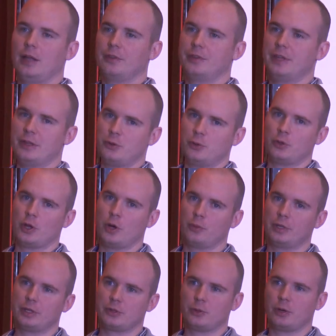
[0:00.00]
then you know
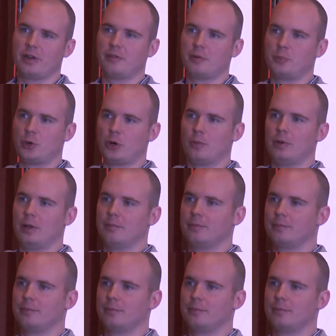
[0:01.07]
that you have a problem.